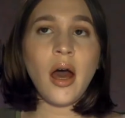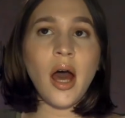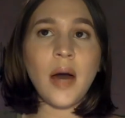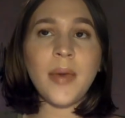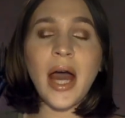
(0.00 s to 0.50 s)

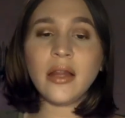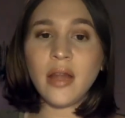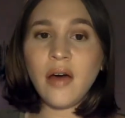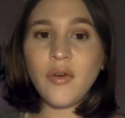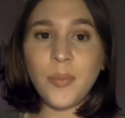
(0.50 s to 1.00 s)
I
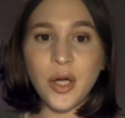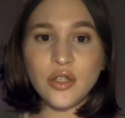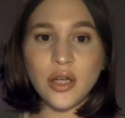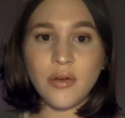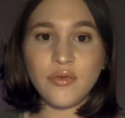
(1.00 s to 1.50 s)
love a
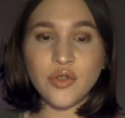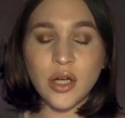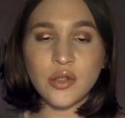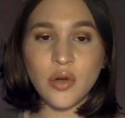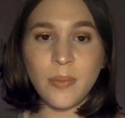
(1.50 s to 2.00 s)
bunch of
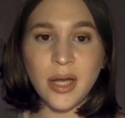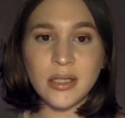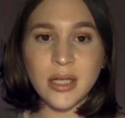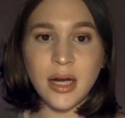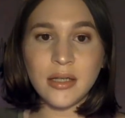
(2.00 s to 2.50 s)
drugstore
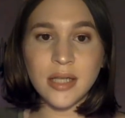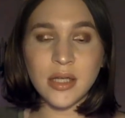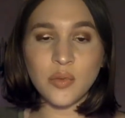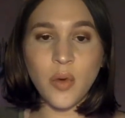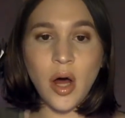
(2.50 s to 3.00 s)
mascaras
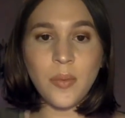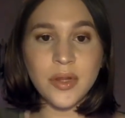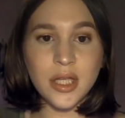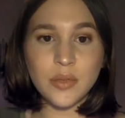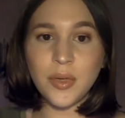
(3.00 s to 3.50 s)
as well,
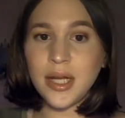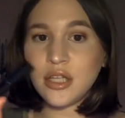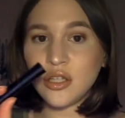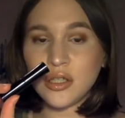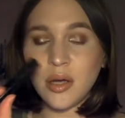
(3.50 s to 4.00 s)
but this one
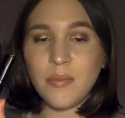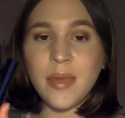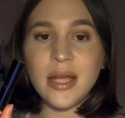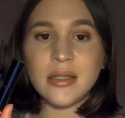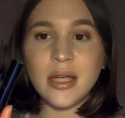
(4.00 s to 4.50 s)
is just
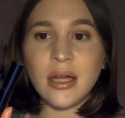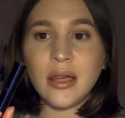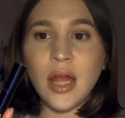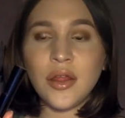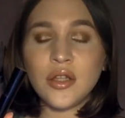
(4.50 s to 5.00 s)
amazing. It
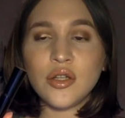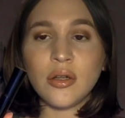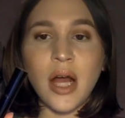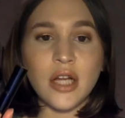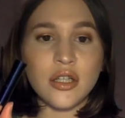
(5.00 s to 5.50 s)
lengthens
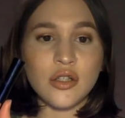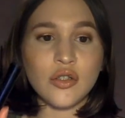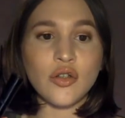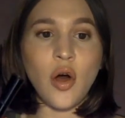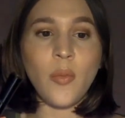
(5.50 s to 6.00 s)
your lashes
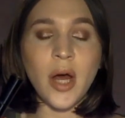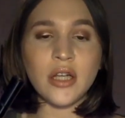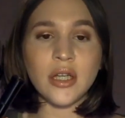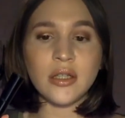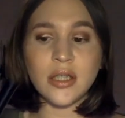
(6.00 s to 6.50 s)
so
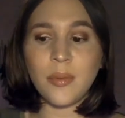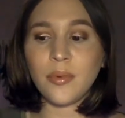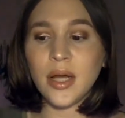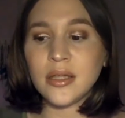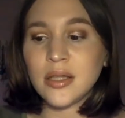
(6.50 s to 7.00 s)
much and
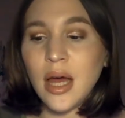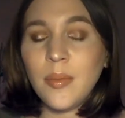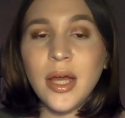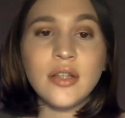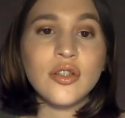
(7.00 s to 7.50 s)
separates
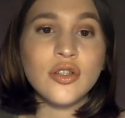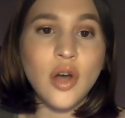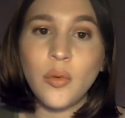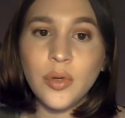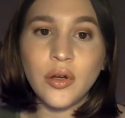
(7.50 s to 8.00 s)
them. It's
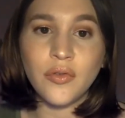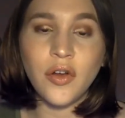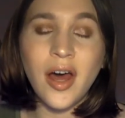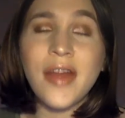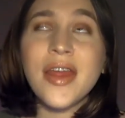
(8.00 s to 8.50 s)
so
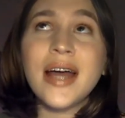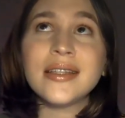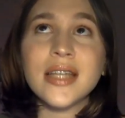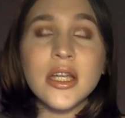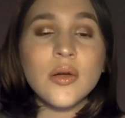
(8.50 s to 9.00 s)
beautiful. And
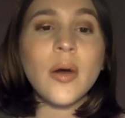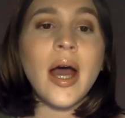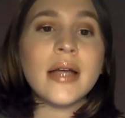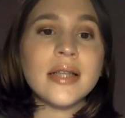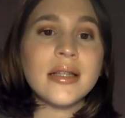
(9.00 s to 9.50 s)
that's it, you
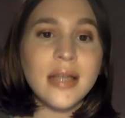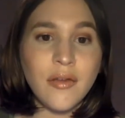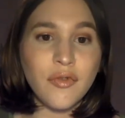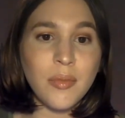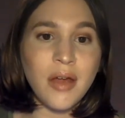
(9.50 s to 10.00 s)
guys. That's
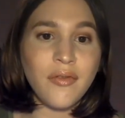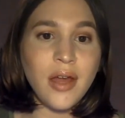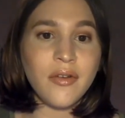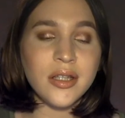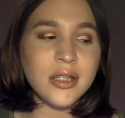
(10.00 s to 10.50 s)
it for my
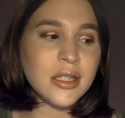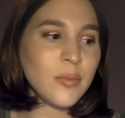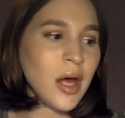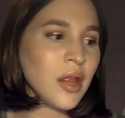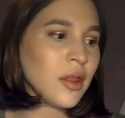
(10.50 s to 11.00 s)
favorites this
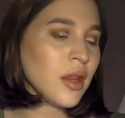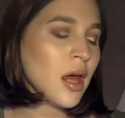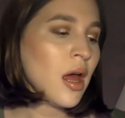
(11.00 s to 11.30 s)
month.